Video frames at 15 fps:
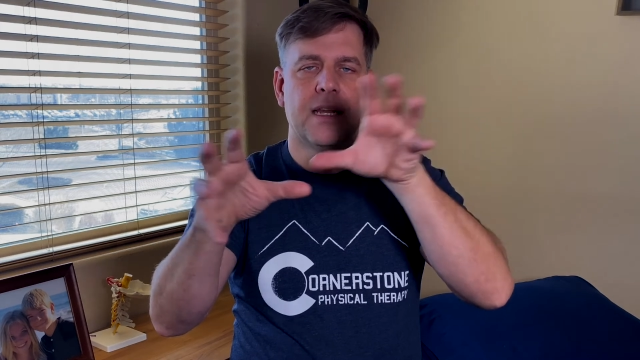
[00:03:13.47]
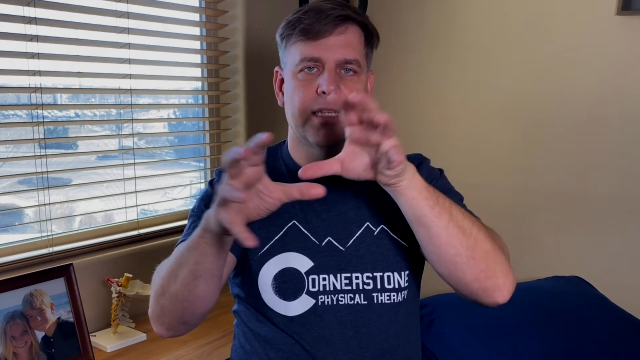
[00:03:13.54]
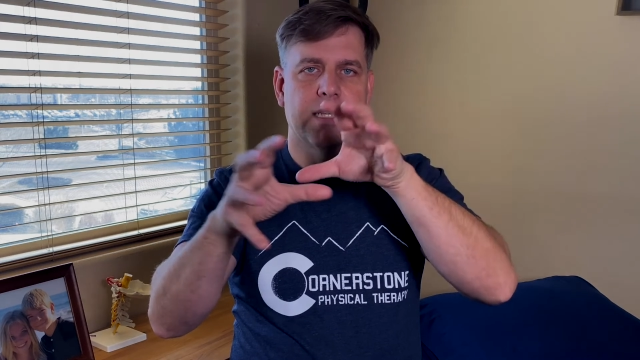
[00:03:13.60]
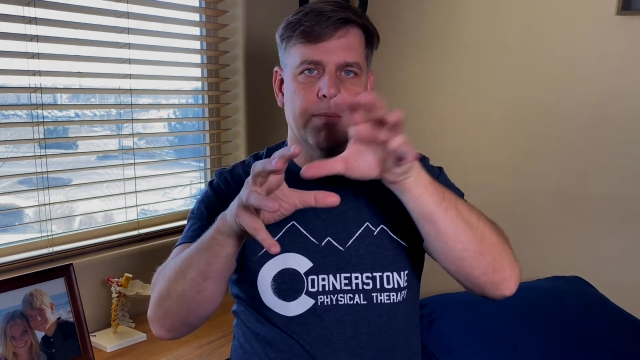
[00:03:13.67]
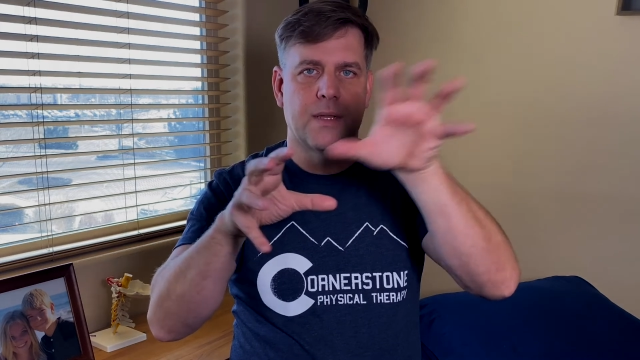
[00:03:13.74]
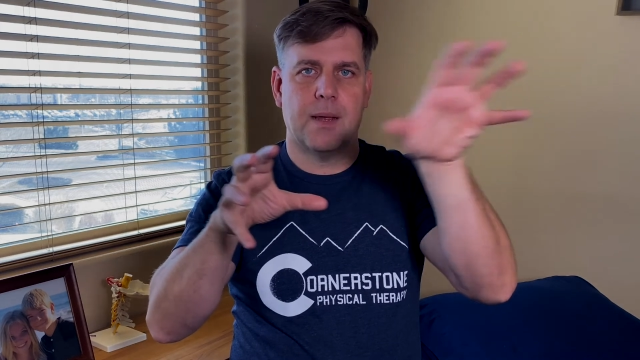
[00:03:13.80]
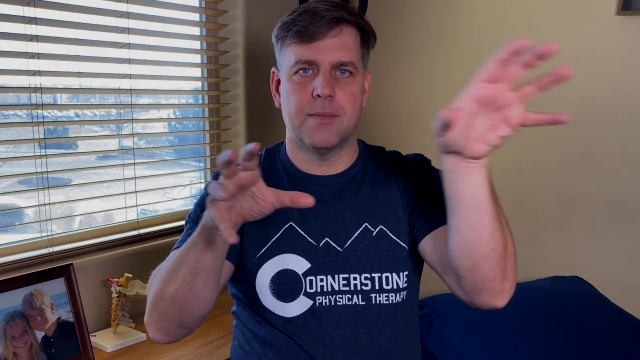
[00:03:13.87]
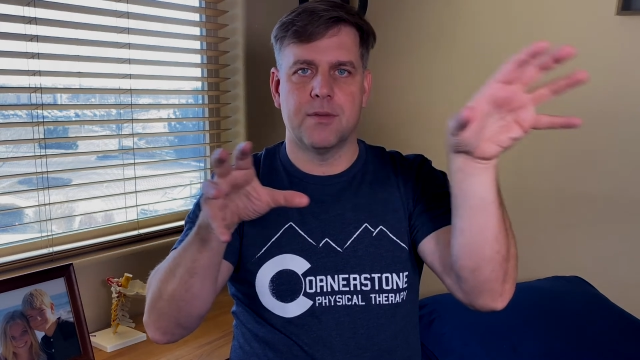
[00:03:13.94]

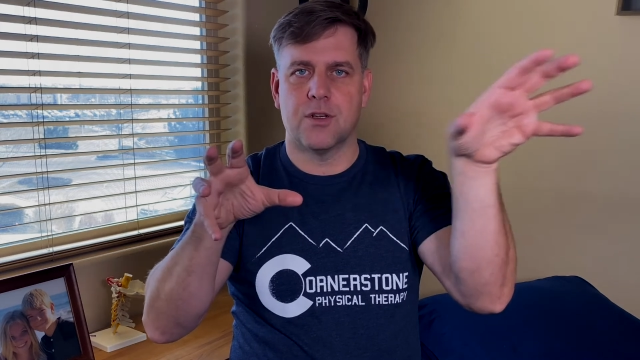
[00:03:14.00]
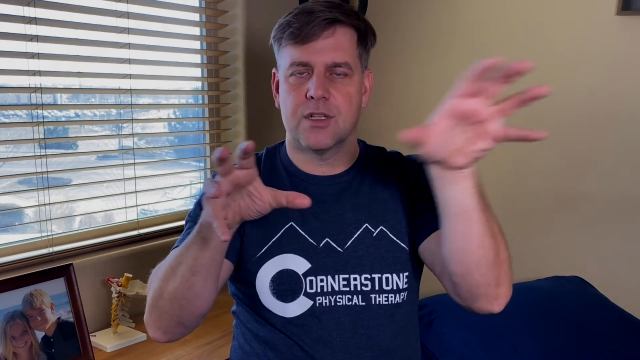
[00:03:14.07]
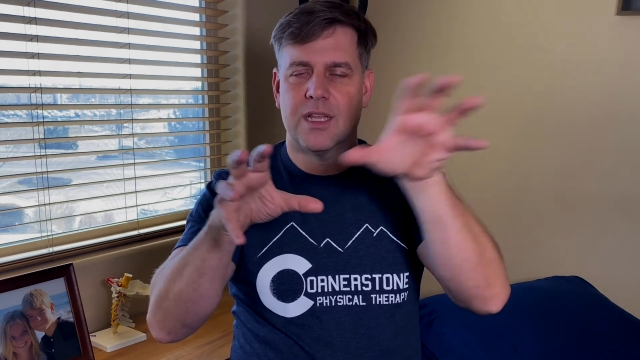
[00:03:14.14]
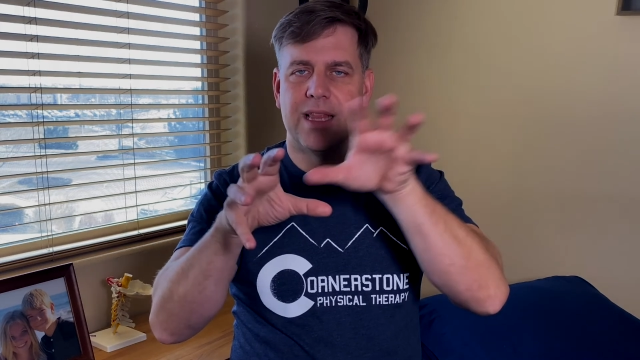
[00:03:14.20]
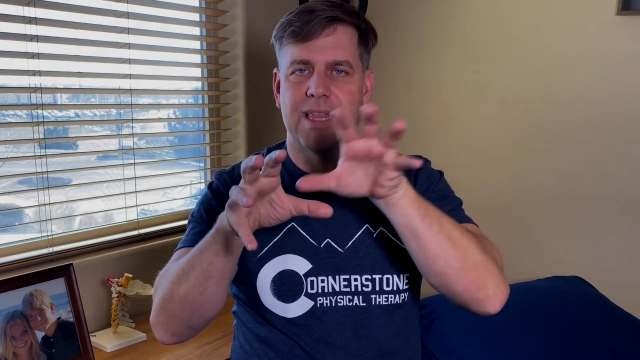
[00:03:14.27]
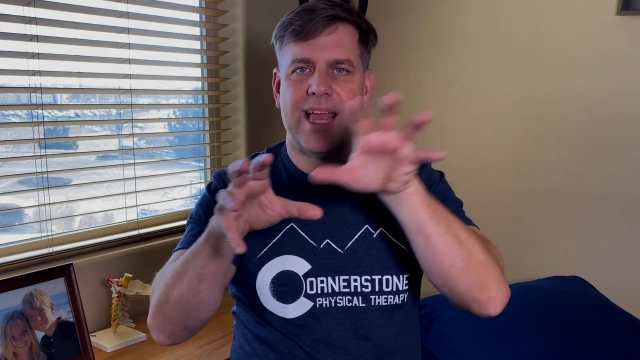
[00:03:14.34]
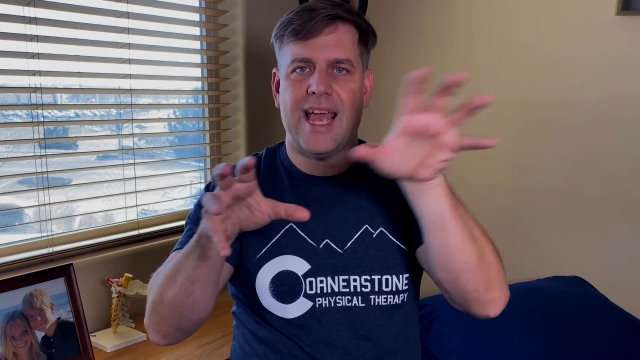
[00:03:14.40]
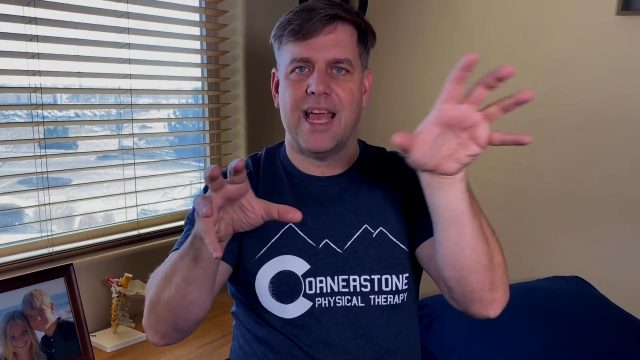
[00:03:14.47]
Sometimes there's a
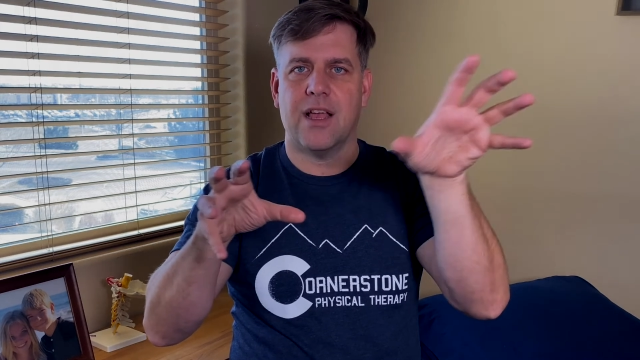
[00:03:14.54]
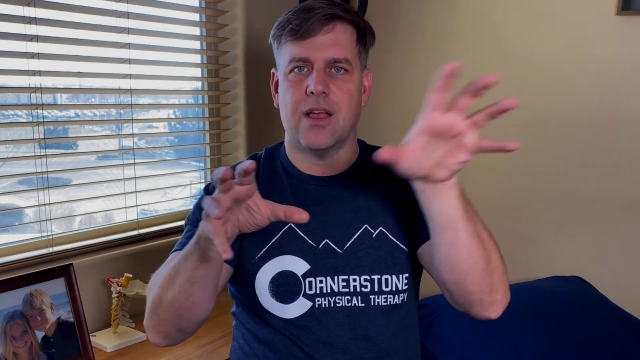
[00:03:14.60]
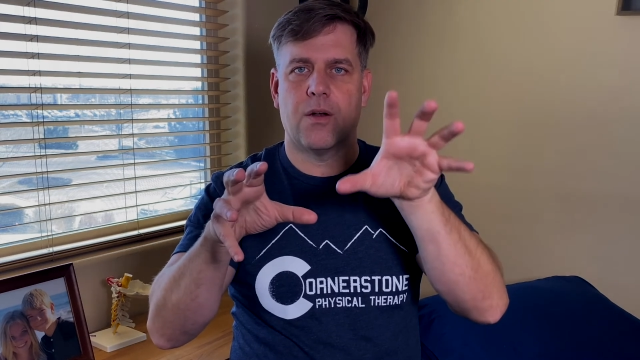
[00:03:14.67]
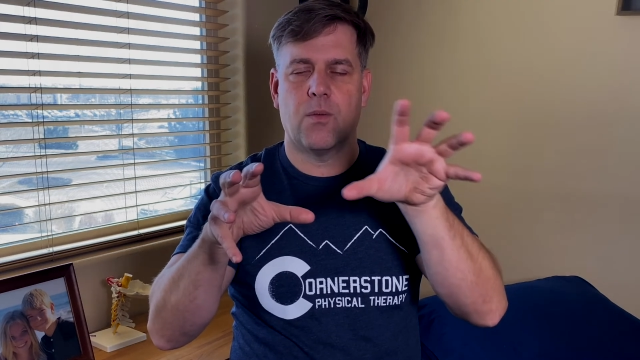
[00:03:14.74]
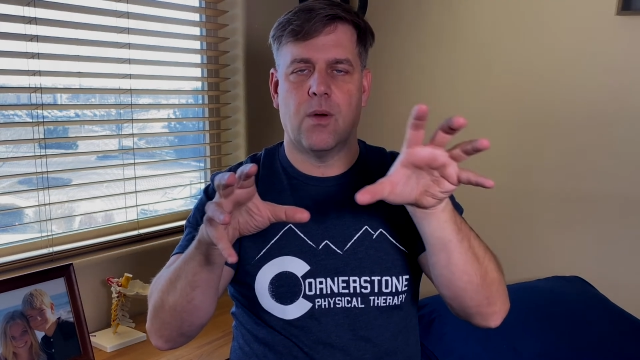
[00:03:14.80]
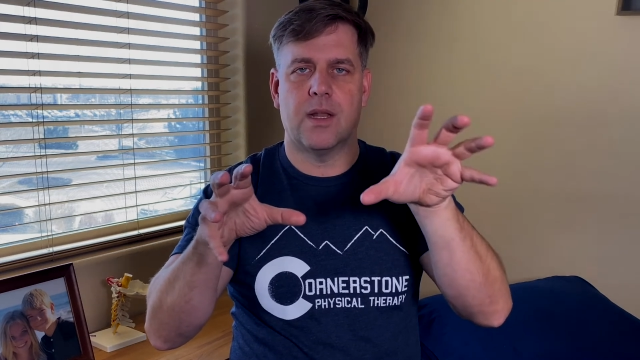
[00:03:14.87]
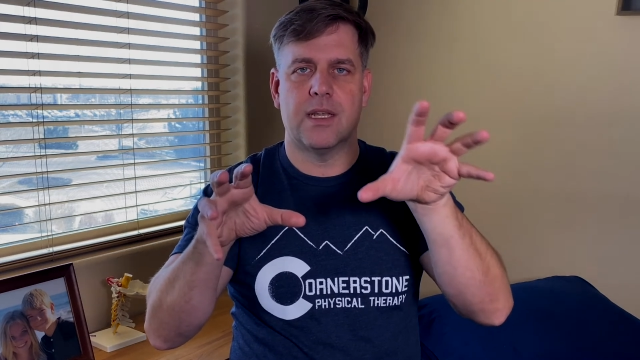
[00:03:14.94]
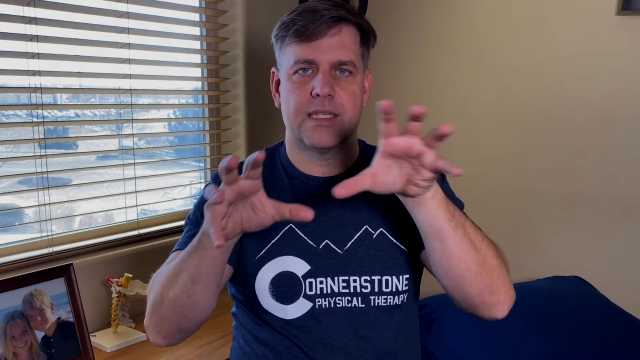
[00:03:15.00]
lag
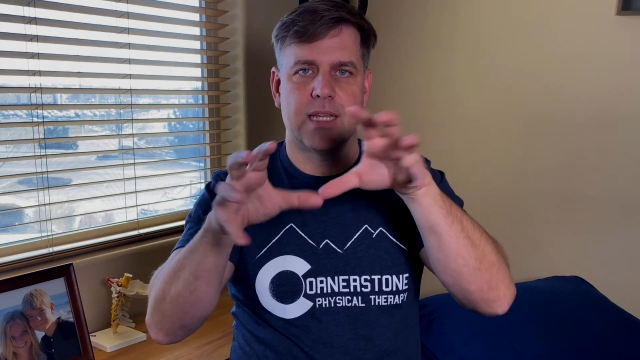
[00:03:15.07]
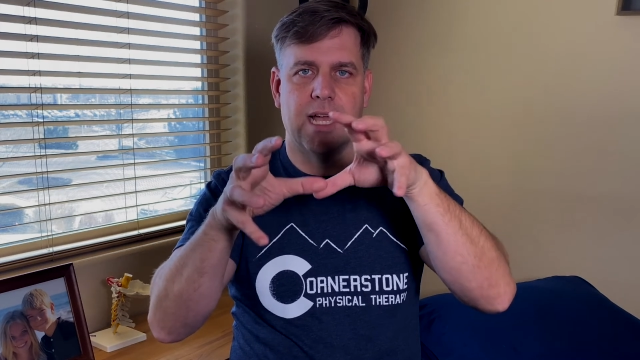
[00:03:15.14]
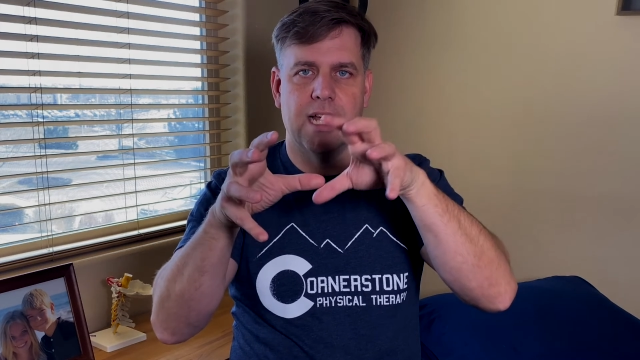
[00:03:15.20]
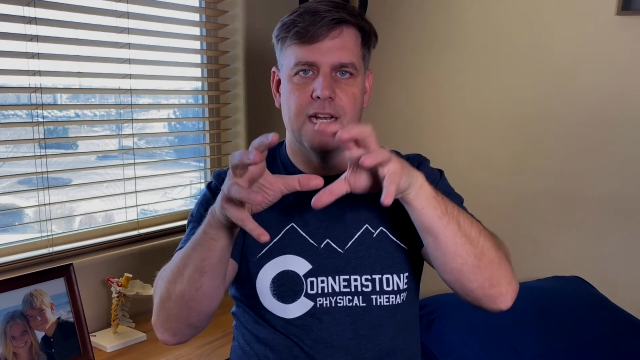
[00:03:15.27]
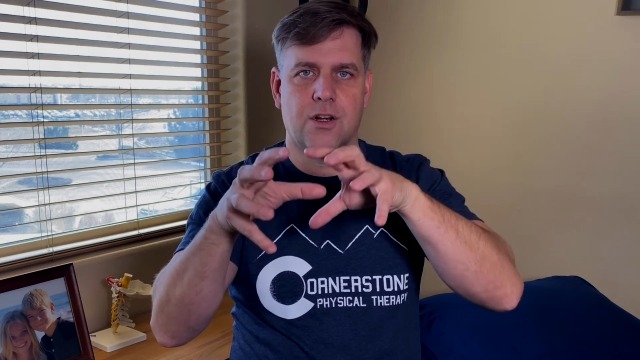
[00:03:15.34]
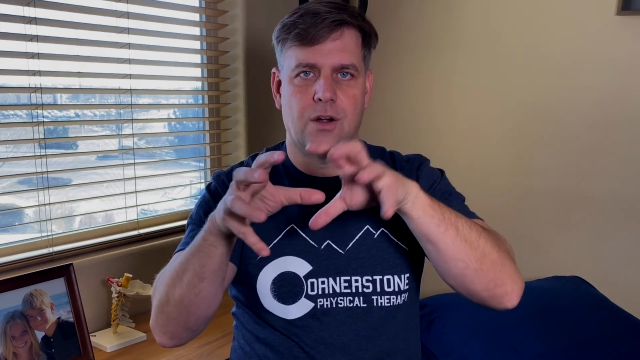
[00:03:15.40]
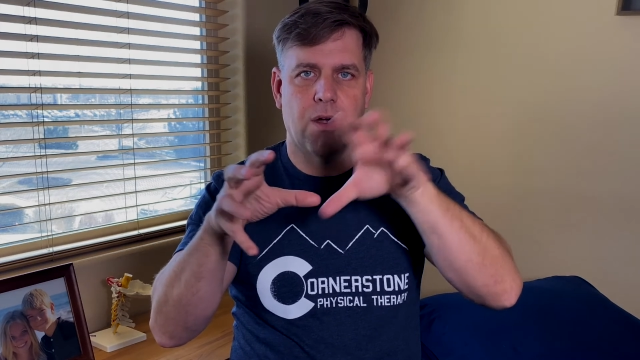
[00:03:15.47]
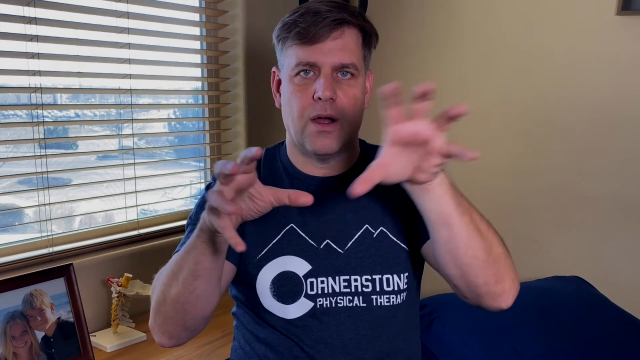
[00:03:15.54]
on one side
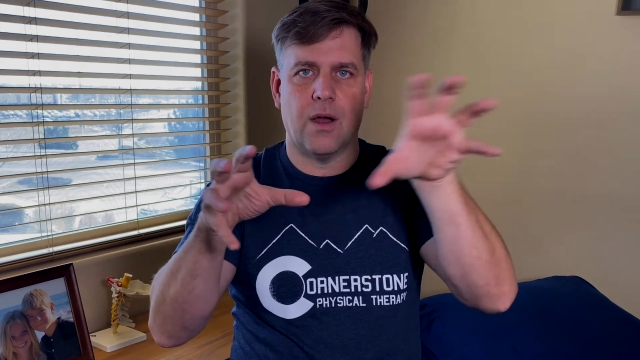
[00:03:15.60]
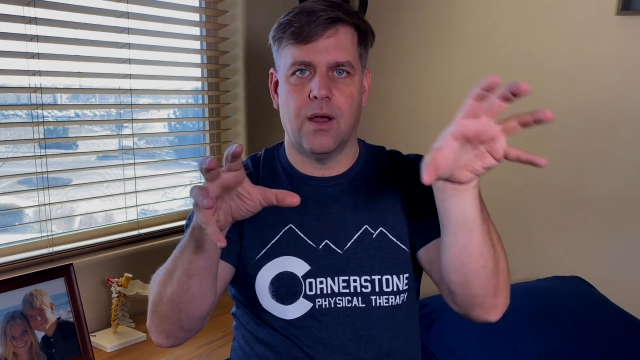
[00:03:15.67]
and, our,